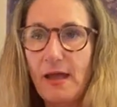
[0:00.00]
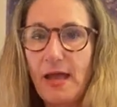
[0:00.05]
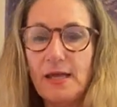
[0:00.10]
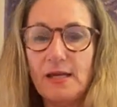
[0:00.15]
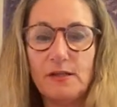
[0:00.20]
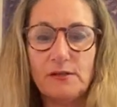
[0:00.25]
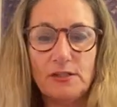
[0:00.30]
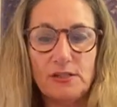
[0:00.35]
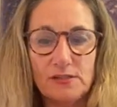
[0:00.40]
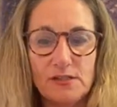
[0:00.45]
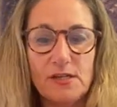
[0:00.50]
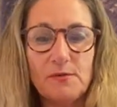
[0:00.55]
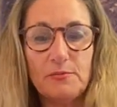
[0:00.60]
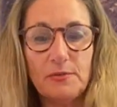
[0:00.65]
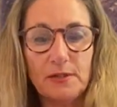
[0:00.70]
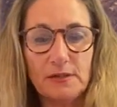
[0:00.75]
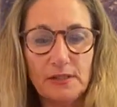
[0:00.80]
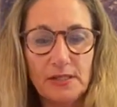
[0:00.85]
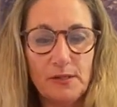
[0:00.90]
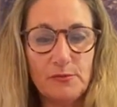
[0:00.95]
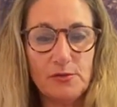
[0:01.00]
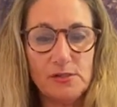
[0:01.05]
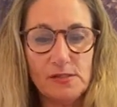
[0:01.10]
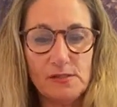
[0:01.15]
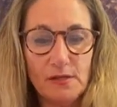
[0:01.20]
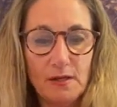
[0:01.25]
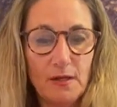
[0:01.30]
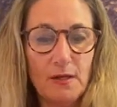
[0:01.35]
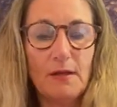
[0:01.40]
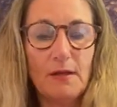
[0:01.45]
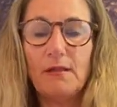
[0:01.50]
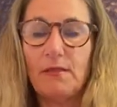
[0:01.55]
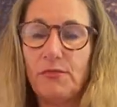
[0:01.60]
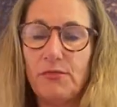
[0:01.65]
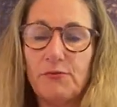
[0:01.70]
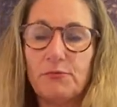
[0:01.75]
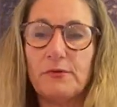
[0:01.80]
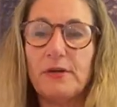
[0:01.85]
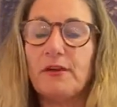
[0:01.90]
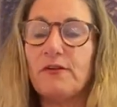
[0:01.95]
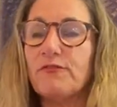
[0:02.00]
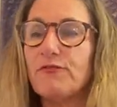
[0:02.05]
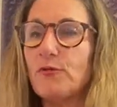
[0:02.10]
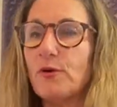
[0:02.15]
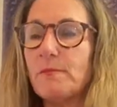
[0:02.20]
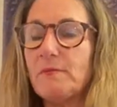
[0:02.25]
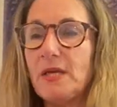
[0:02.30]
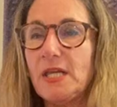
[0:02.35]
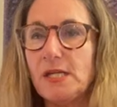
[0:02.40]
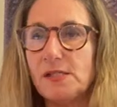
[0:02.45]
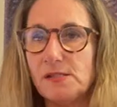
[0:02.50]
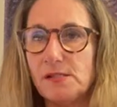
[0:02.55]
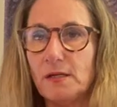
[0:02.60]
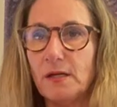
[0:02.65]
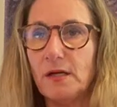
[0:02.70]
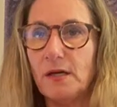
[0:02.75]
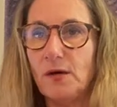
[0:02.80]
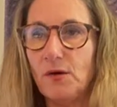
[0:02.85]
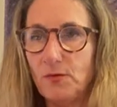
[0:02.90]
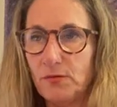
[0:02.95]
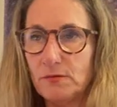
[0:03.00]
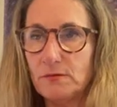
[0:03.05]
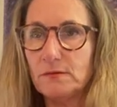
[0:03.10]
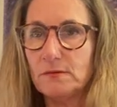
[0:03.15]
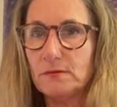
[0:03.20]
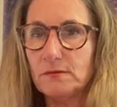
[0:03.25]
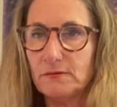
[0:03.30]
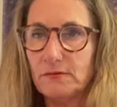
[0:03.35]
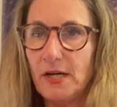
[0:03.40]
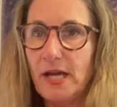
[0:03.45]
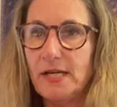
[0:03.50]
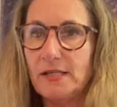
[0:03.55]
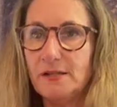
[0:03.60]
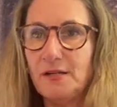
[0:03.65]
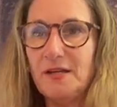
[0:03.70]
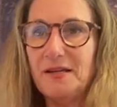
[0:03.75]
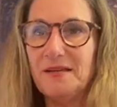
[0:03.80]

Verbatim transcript: And it typically was three or four minutes ago right?